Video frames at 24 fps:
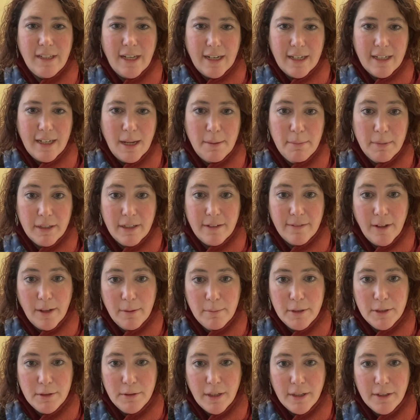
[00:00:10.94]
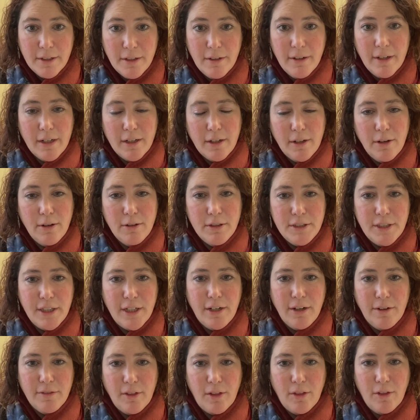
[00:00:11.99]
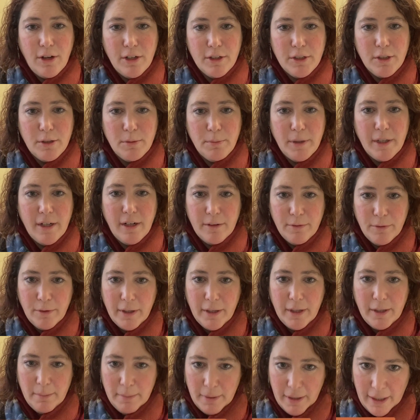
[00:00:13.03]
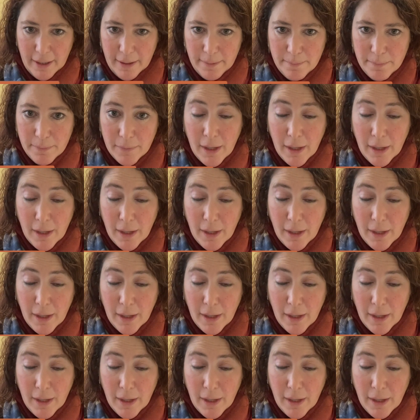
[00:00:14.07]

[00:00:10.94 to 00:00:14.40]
Economic Development Director and co-chair of the Long-Term Recovery Committee.